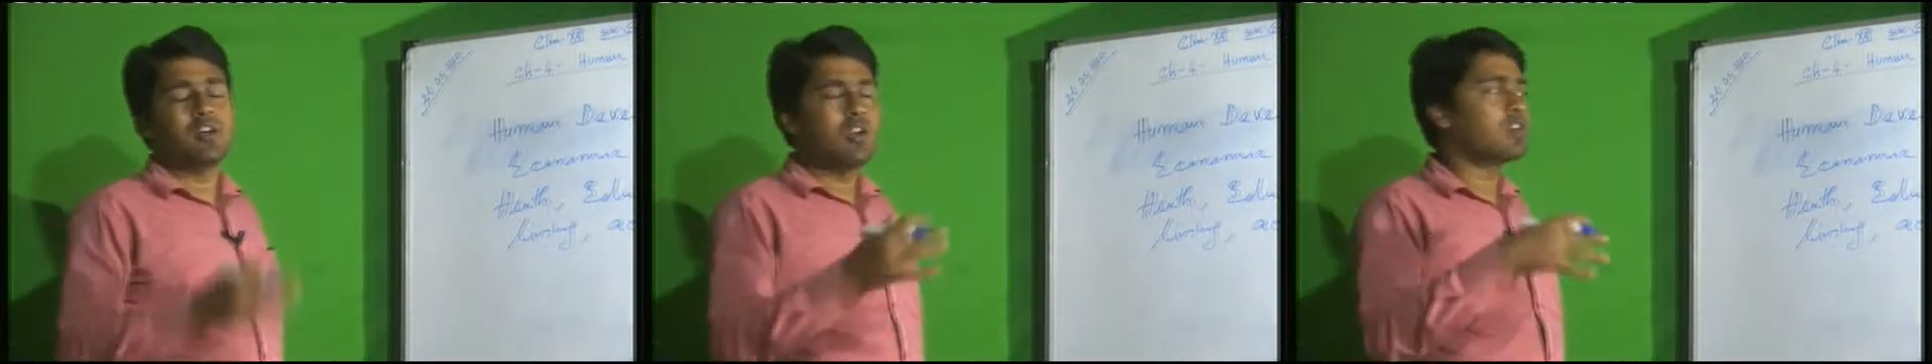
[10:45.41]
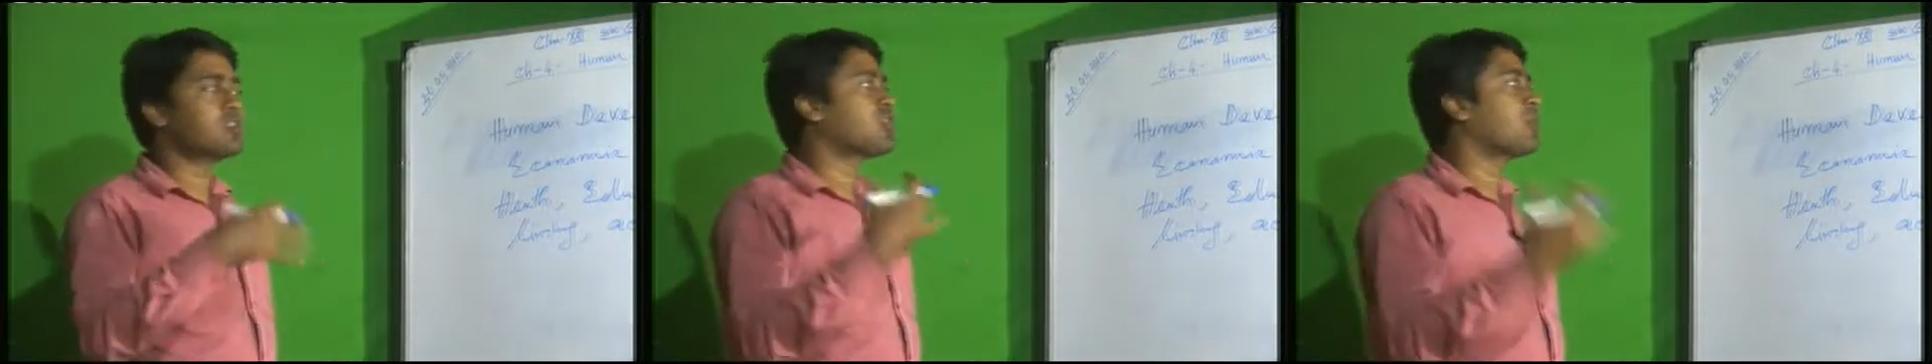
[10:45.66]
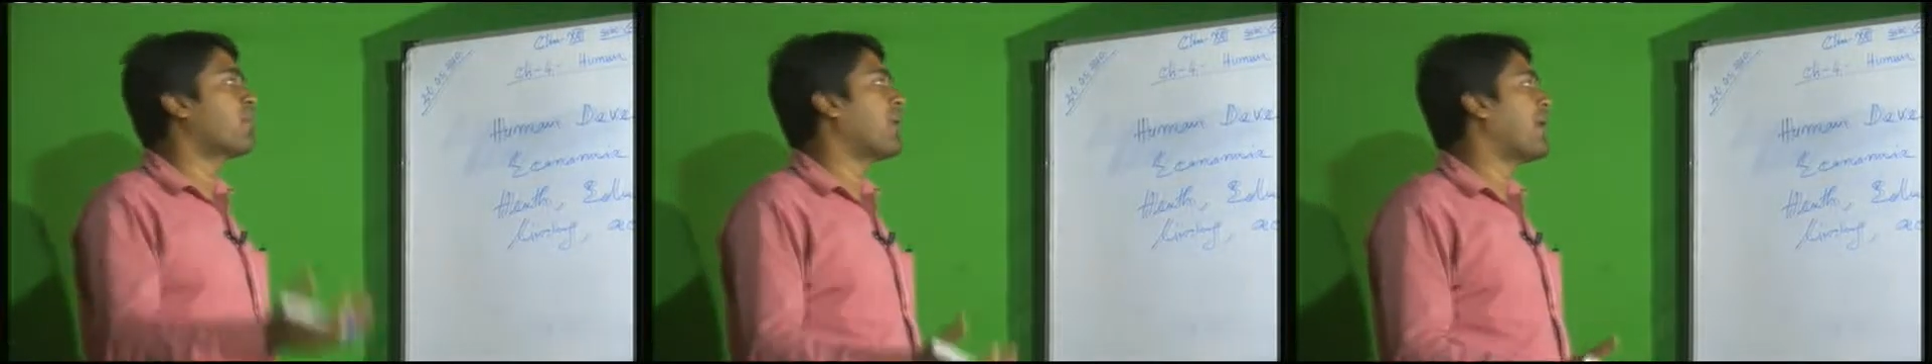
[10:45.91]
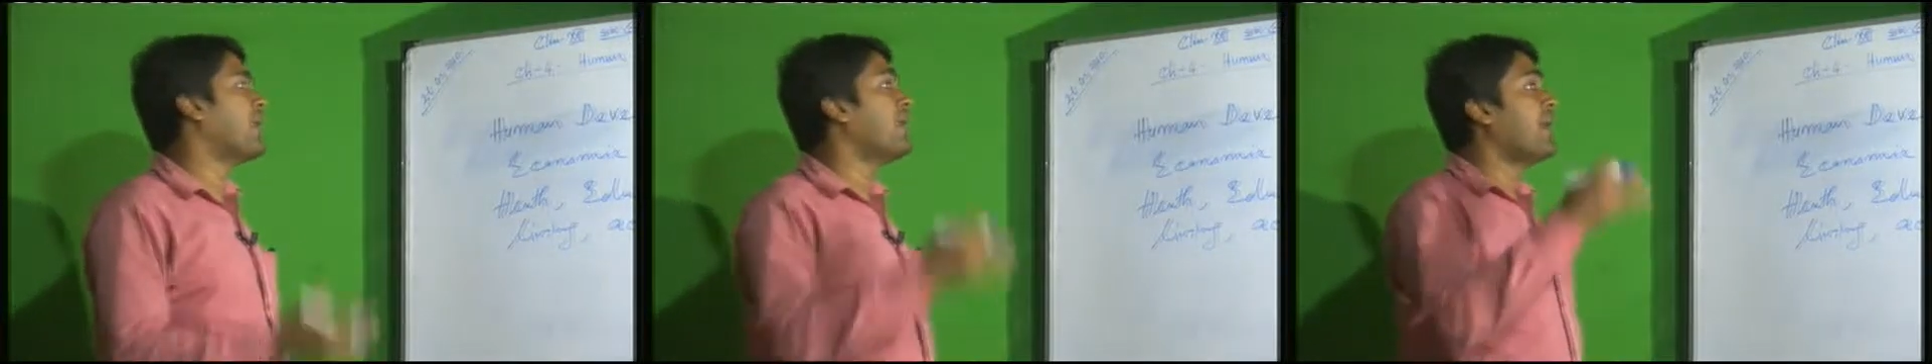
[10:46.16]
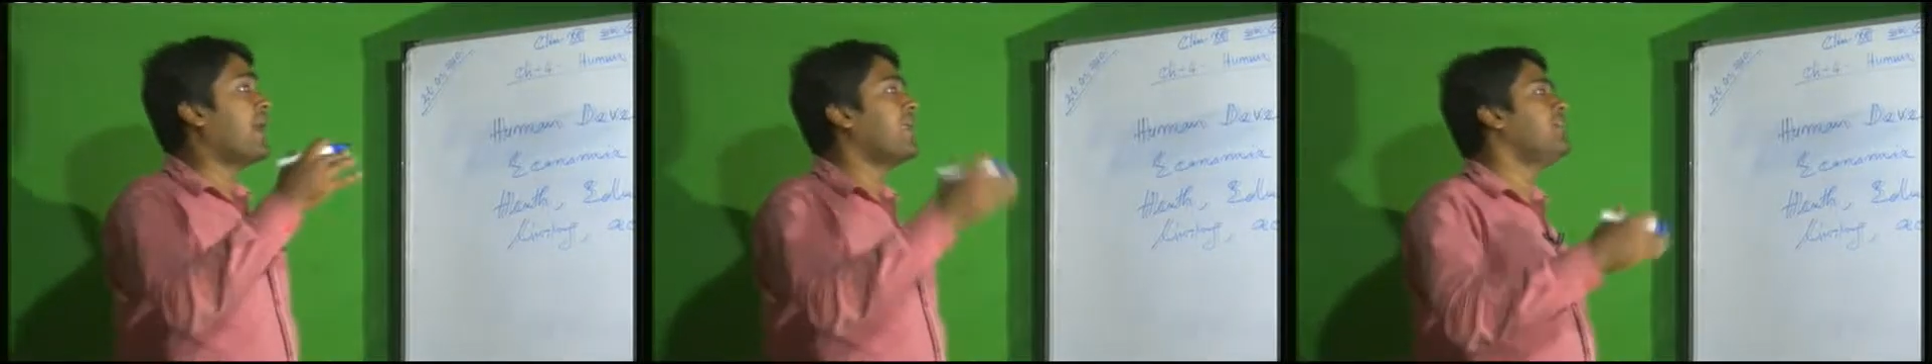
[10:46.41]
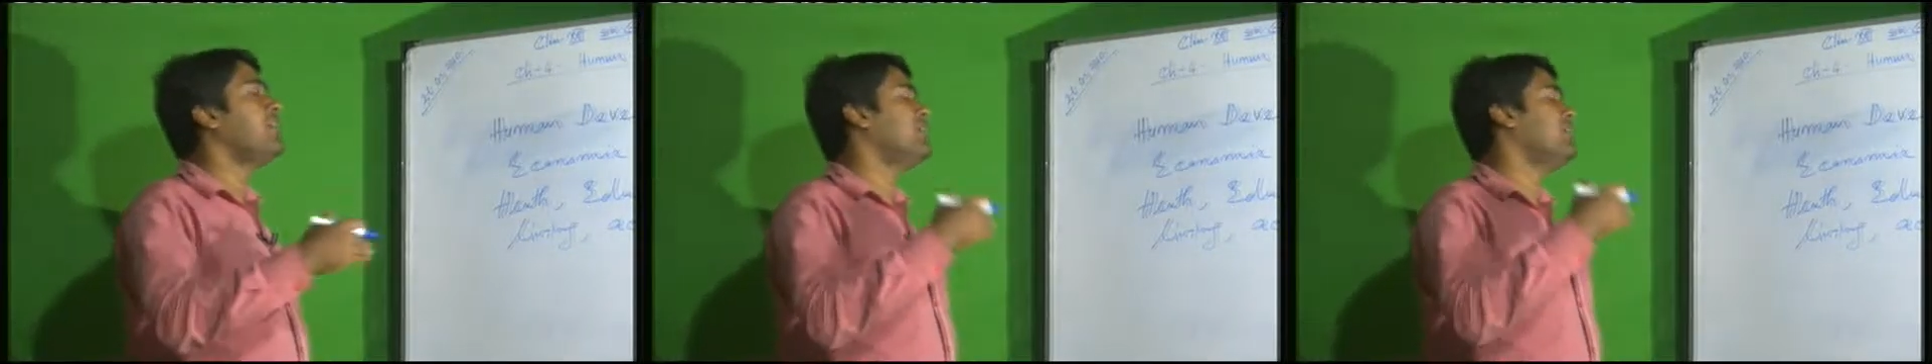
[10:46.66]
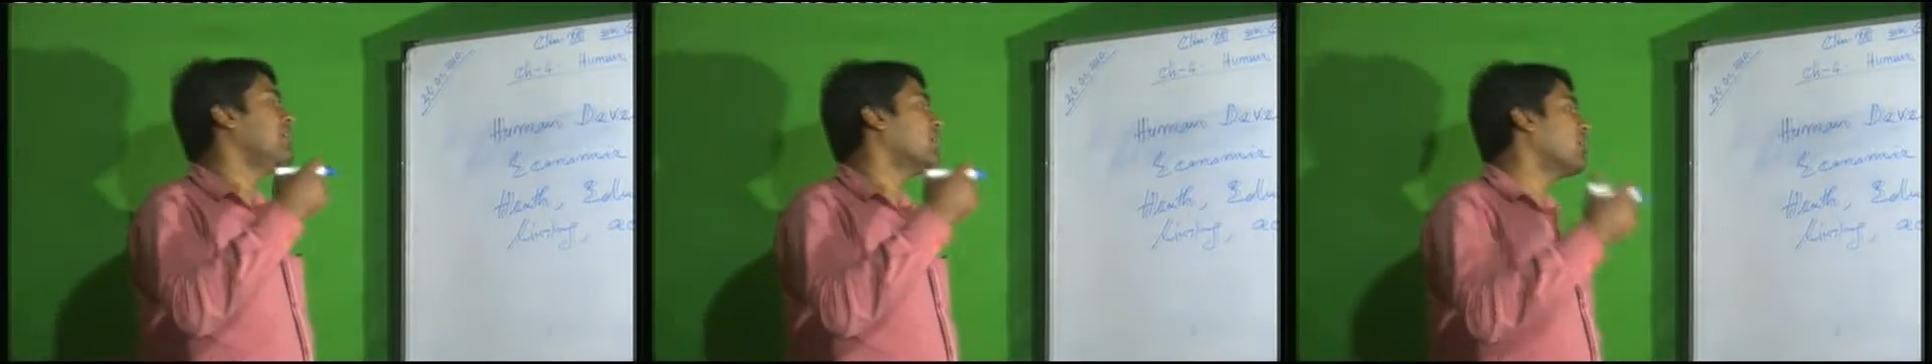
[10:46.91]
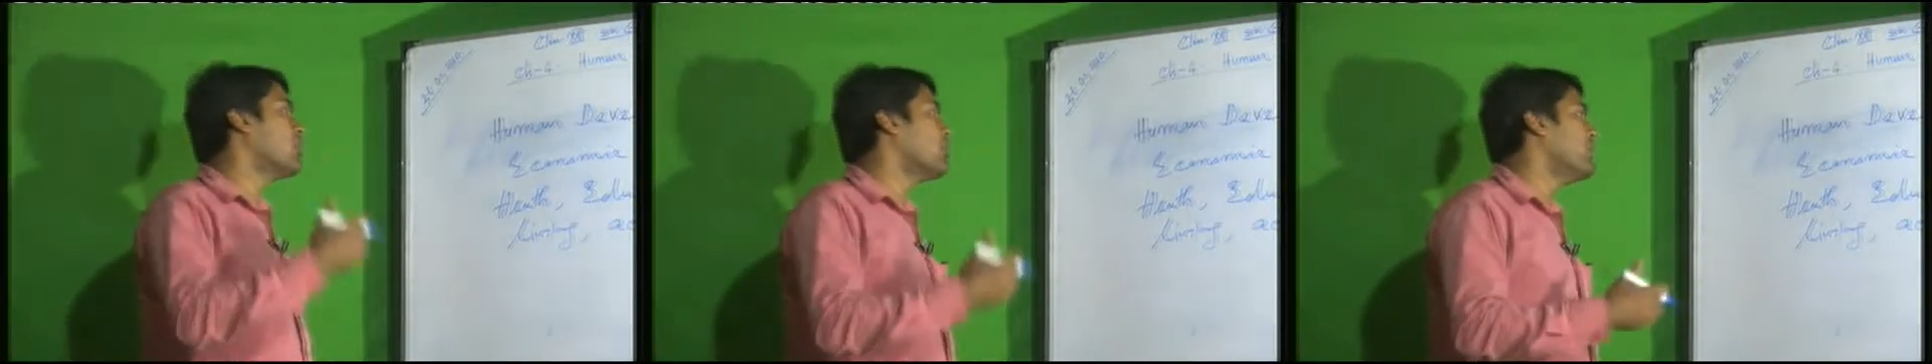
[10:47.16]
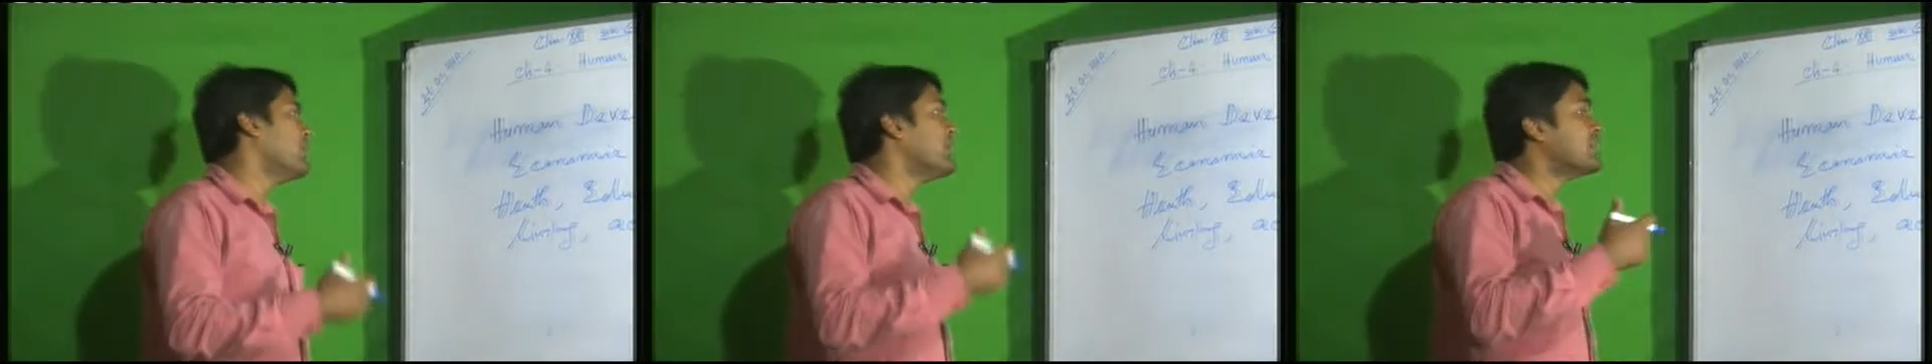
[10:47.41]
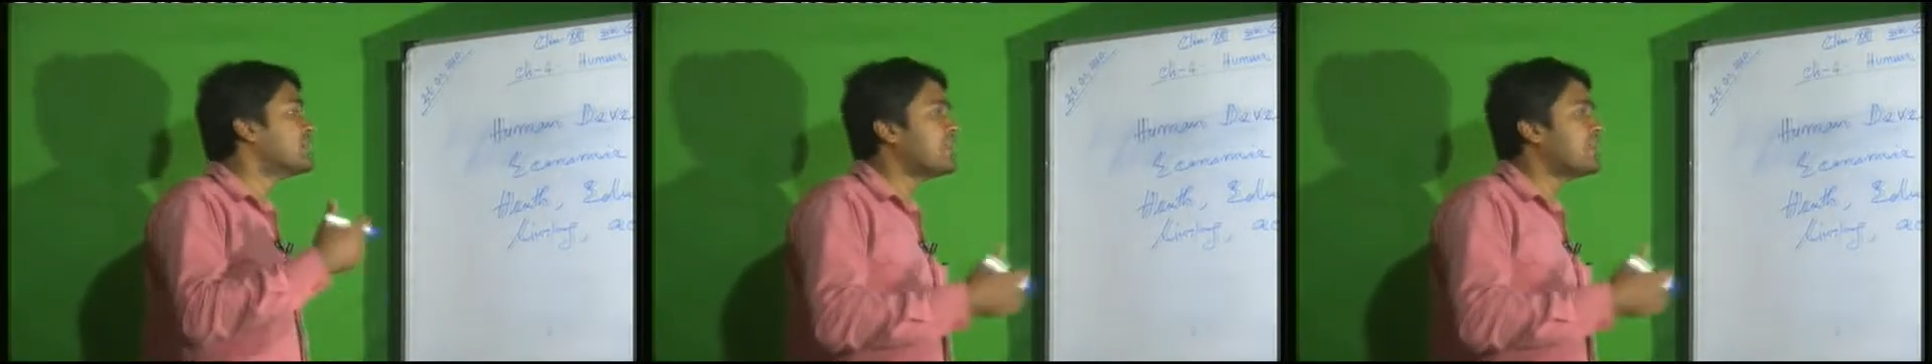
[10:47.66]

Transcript: lots of plan, and India government